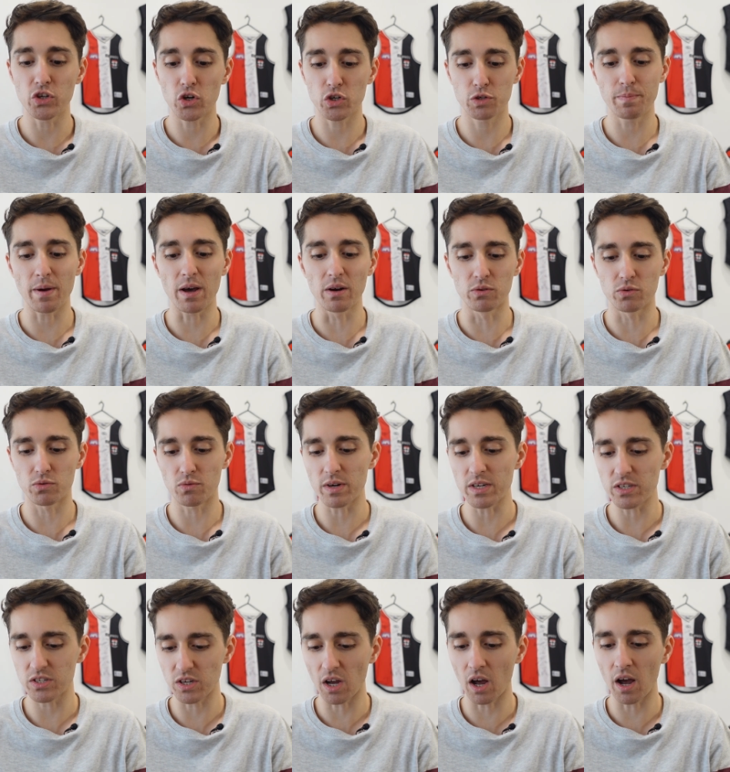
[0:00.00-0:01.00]
Josh Battles re
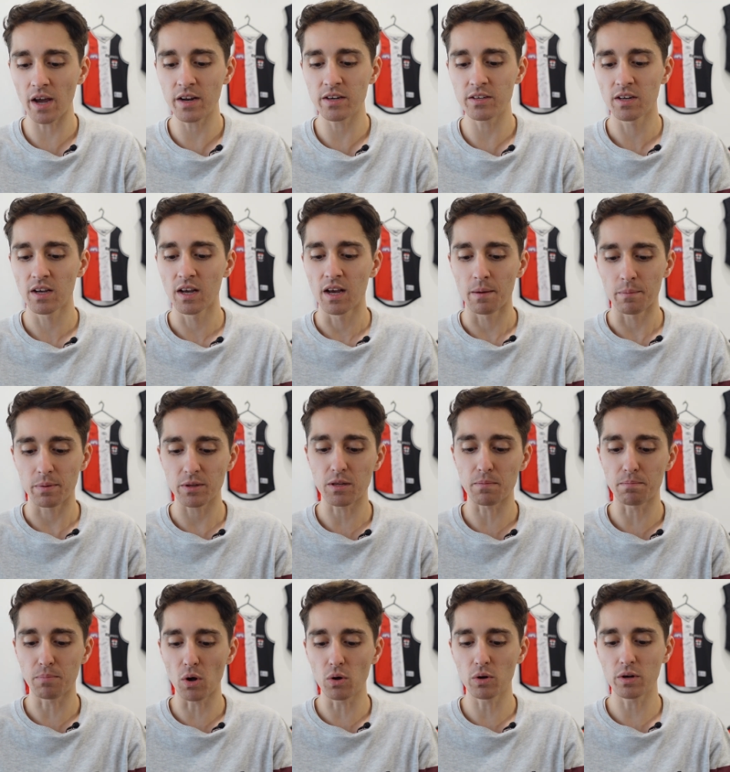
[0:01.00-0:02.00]
signed, but the
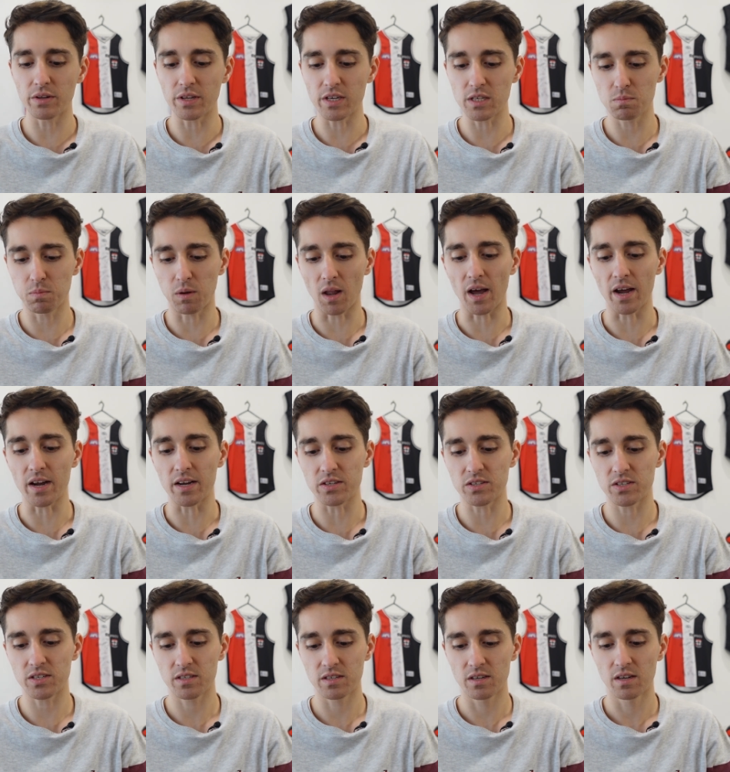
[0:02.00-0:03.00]
bulk of these
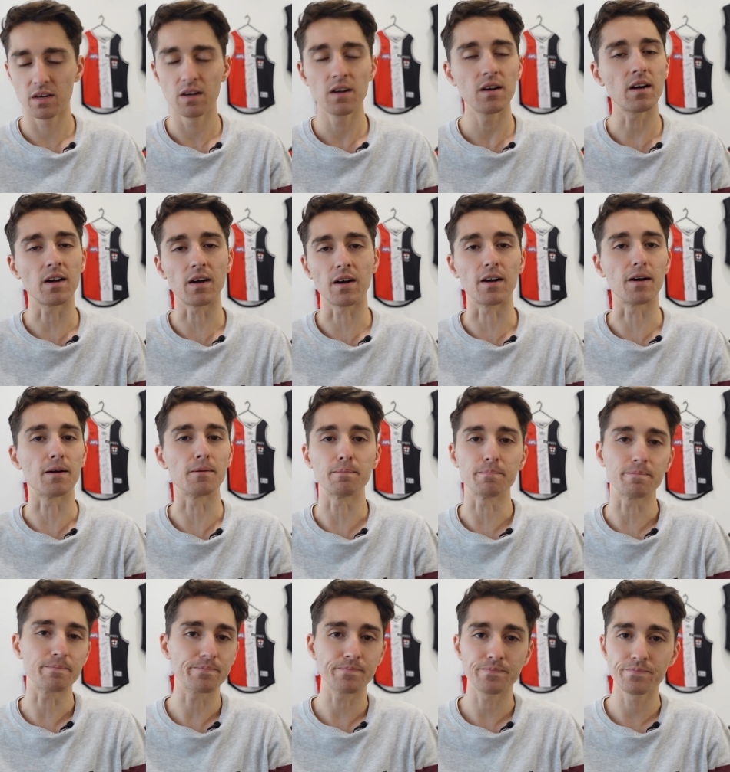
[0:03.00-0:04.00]
players
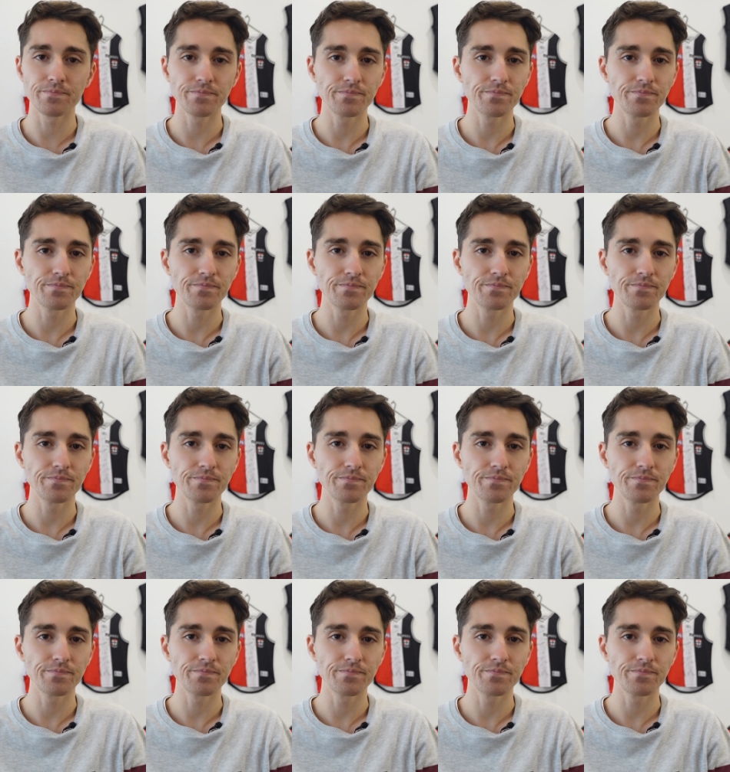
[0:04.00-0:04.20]
um,